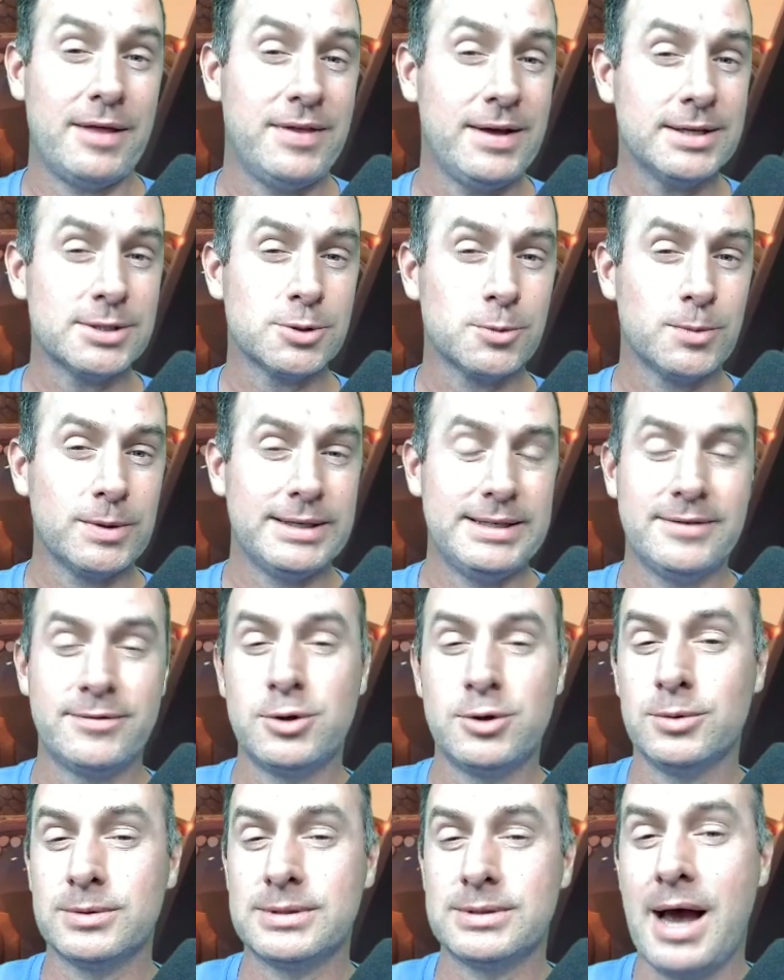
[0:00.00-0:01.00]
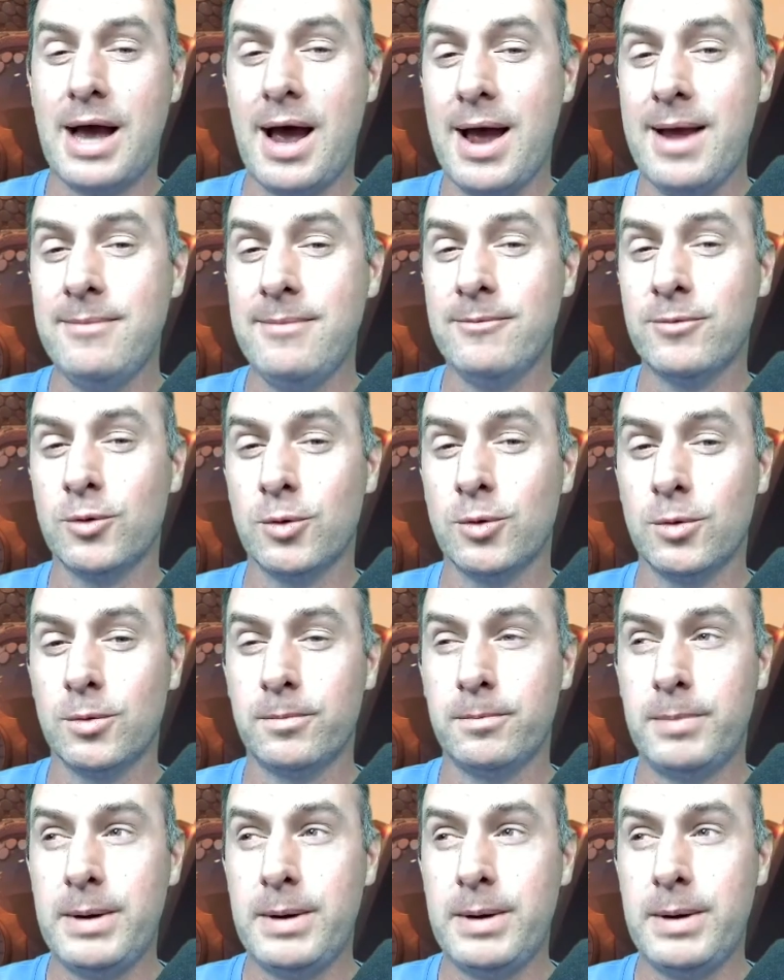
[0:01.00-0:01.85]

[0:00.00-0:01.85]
I think it's a really difficult time for